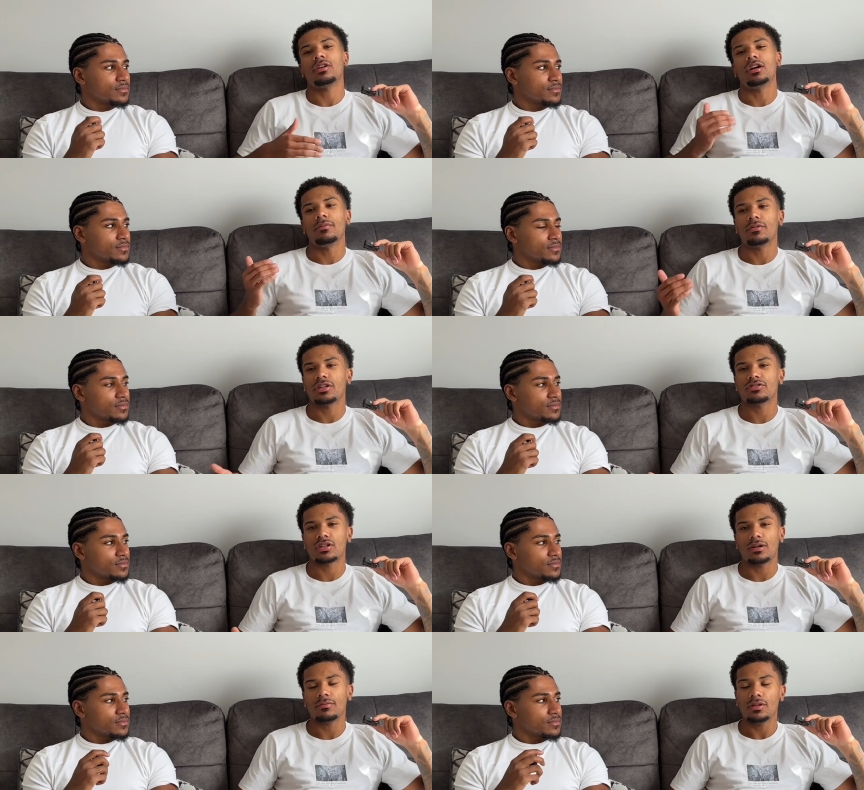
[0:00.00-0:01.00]
Speaker 1: um, on
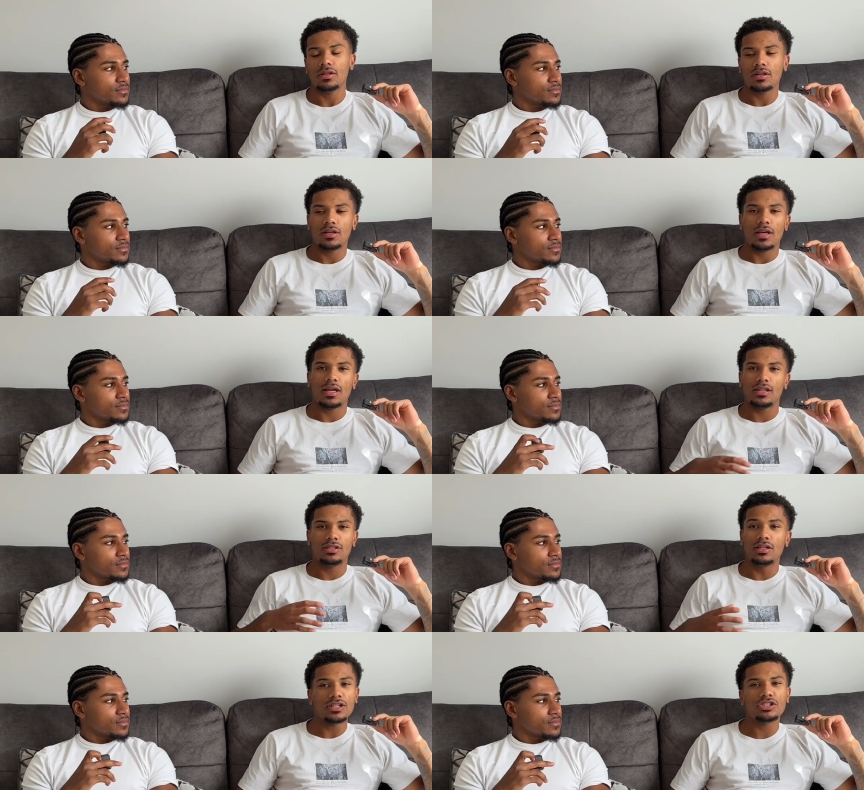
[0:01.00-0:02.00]
Instagram and he
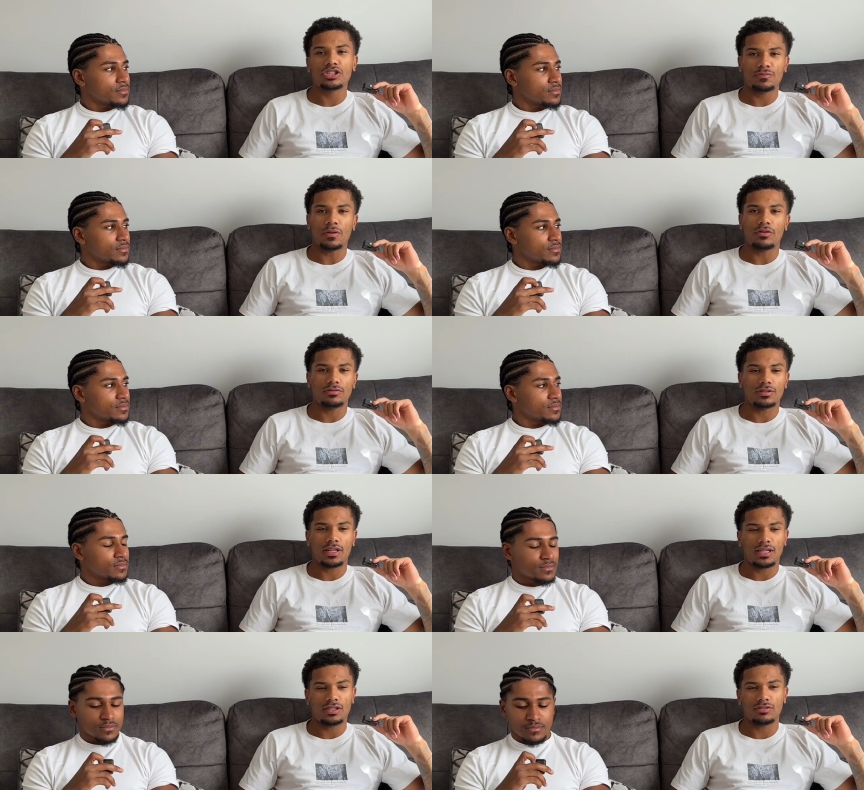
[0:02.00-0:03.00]
literally just posts
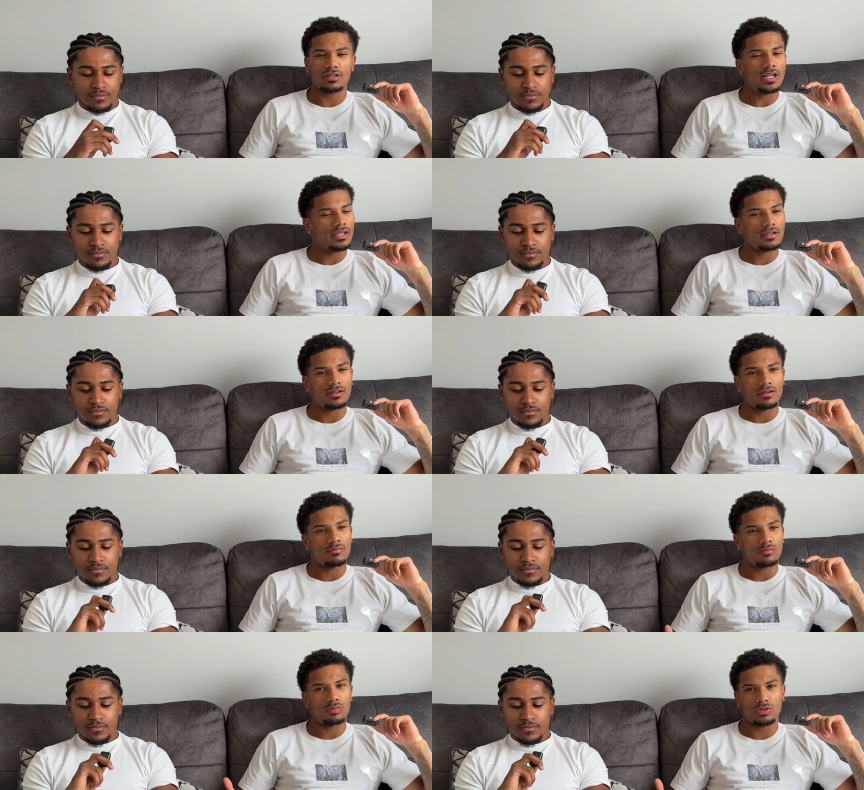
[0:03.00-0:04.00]
like he does like uh,
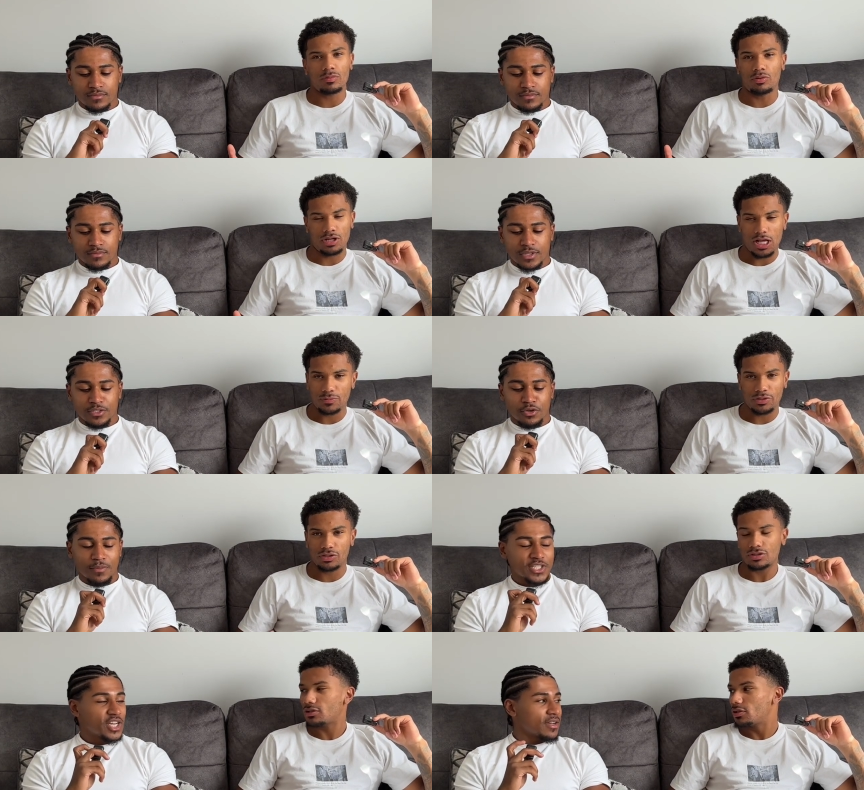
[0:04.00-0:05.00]
gym workouts. You talking
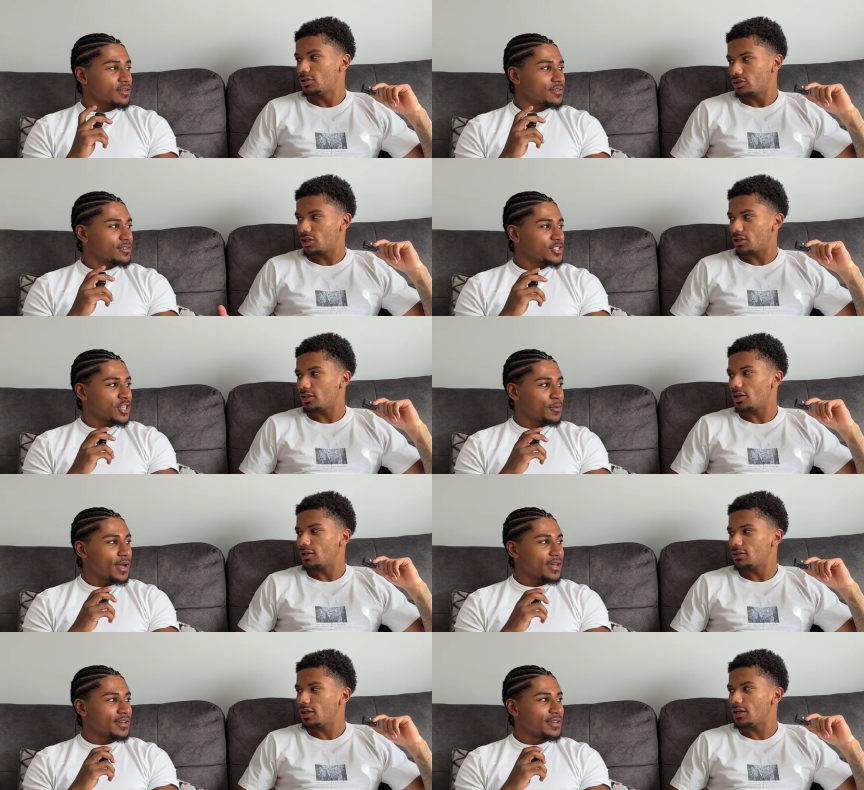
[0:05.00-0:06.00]
about Ching?
Speaker 2: Ching, Ching yeah.
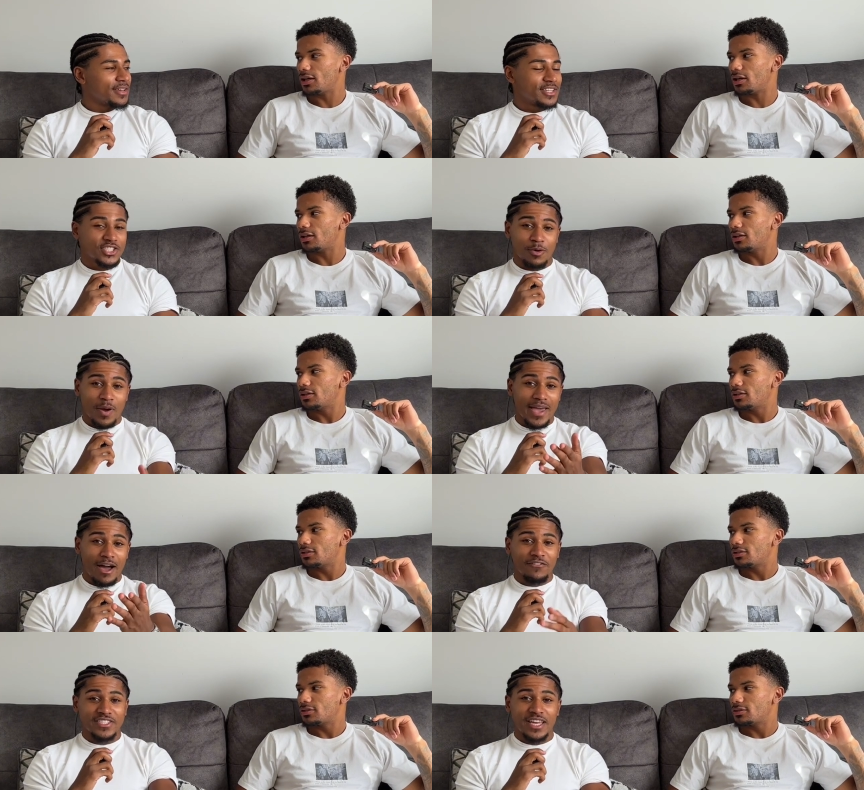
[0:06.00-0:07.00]
Wei. Yeah, yeah. Ching Wei,
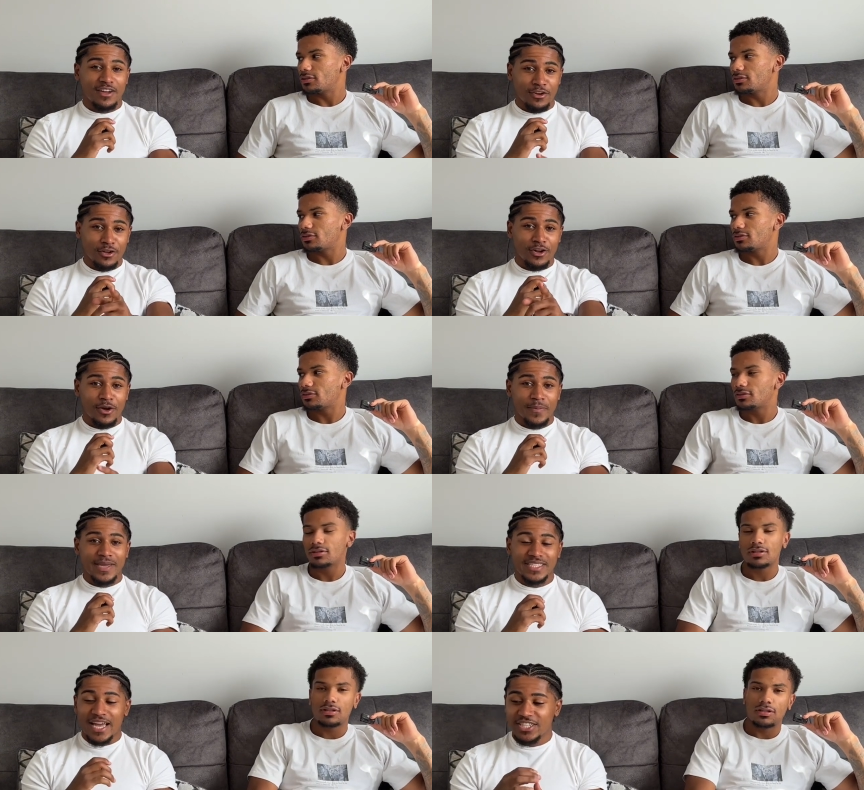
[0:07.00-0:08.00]
Alpha Set. I Go look up
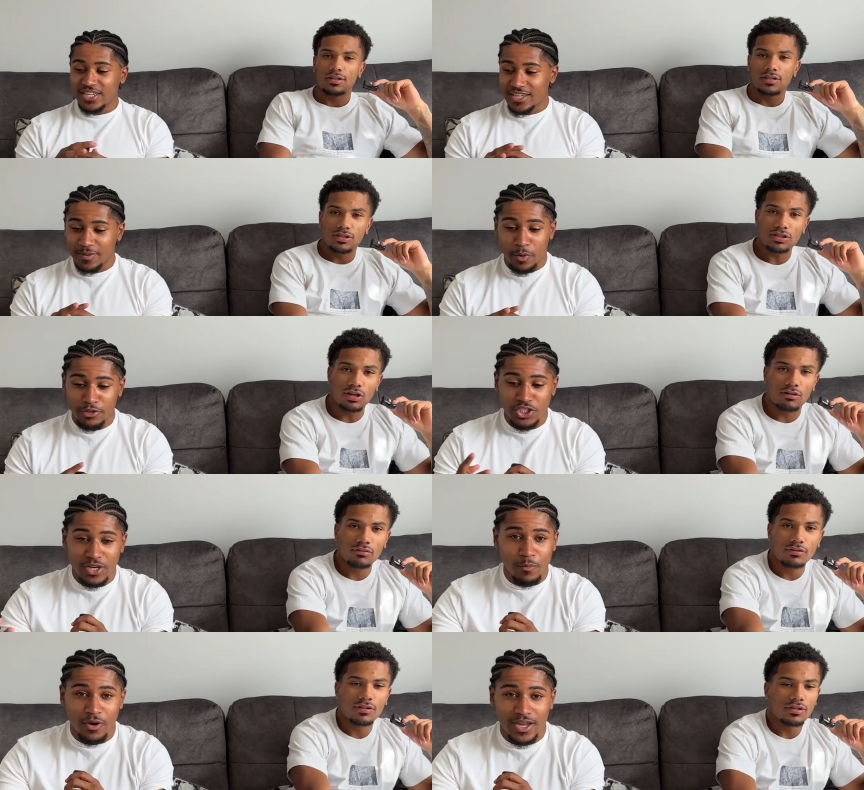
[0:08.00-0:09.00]
his IG. He posts so,
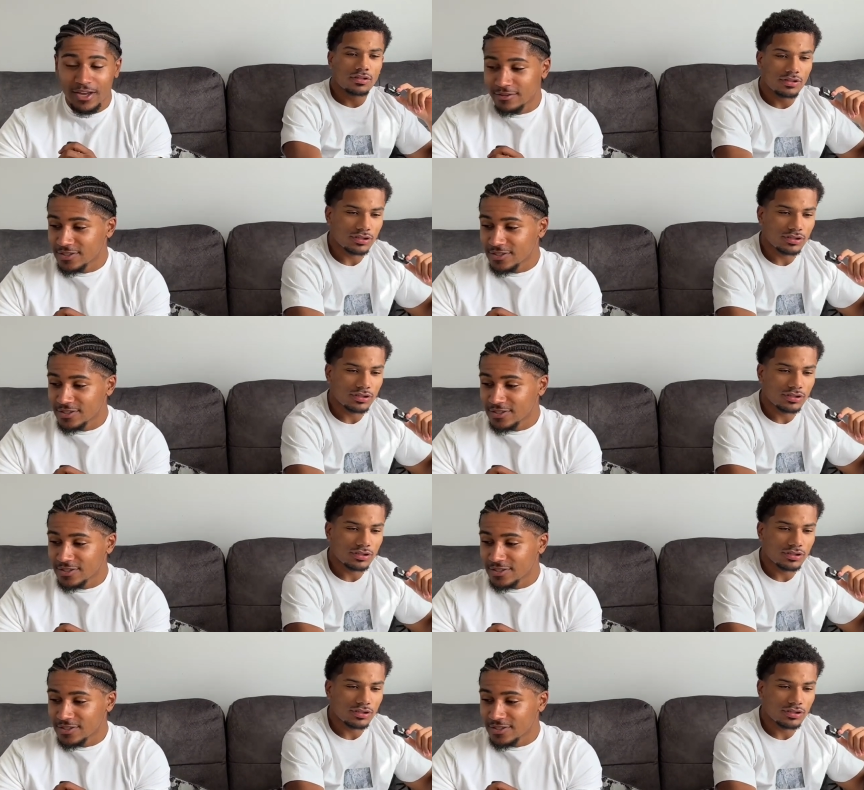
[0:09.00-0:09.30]
gym workouts.